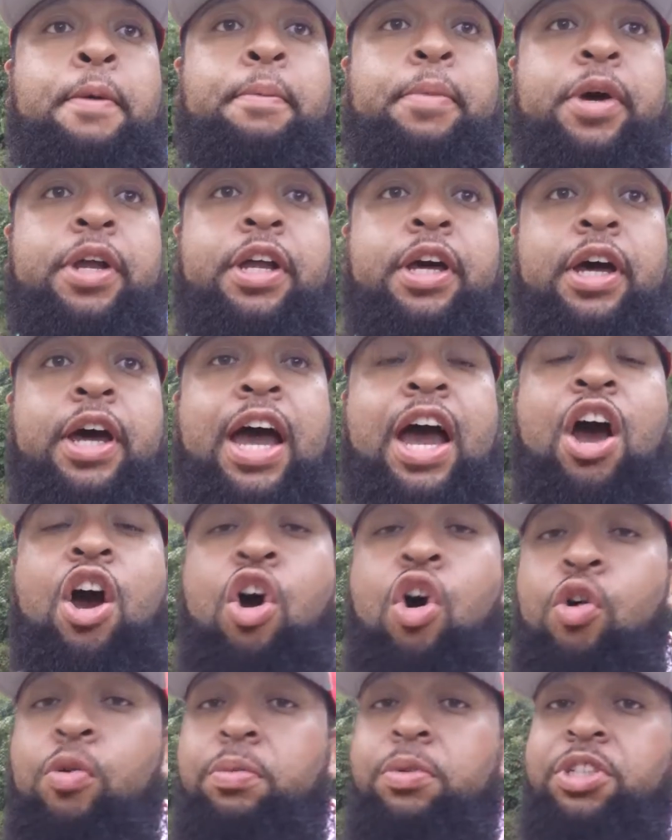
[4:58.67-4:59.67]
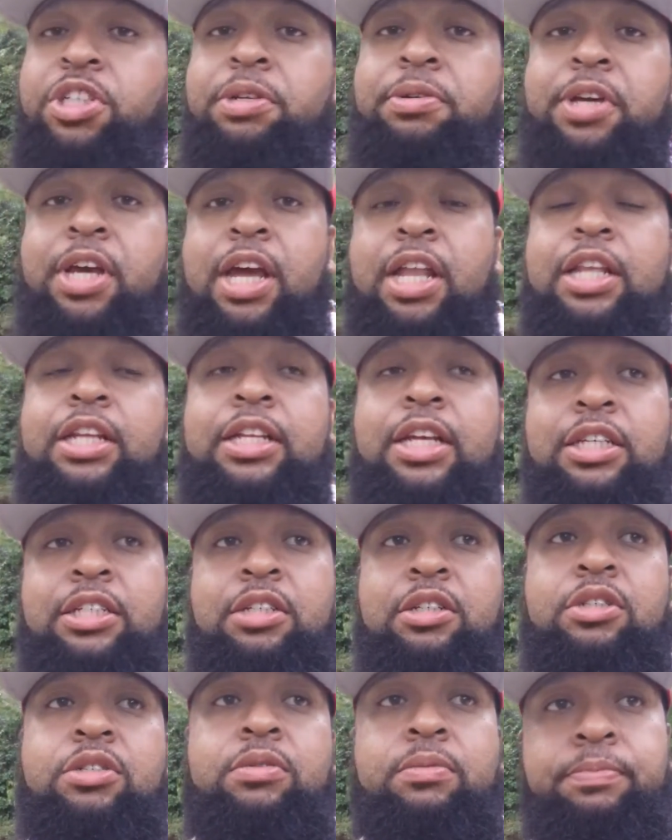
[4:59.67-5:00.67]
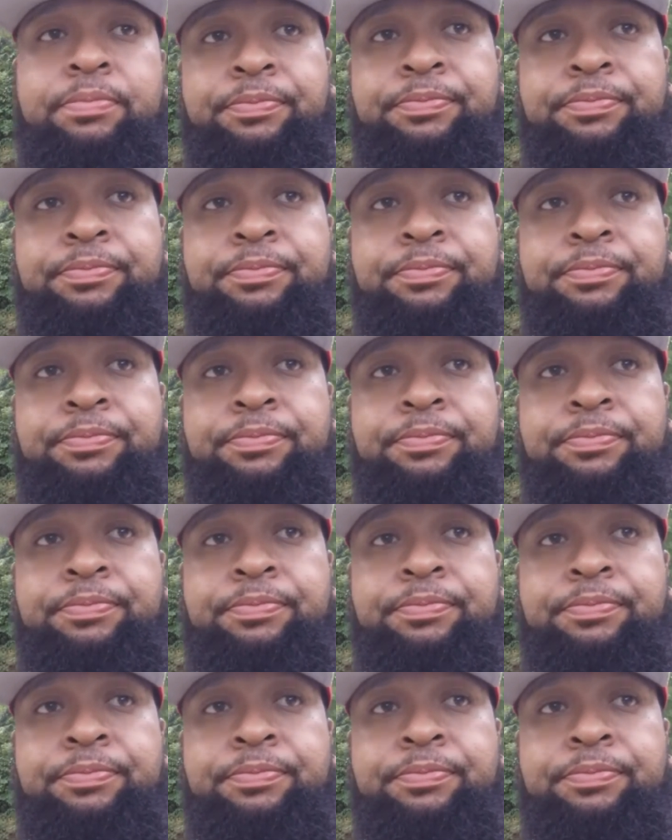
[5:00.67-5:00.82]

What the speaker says: But I hope Chip Kelly doesn't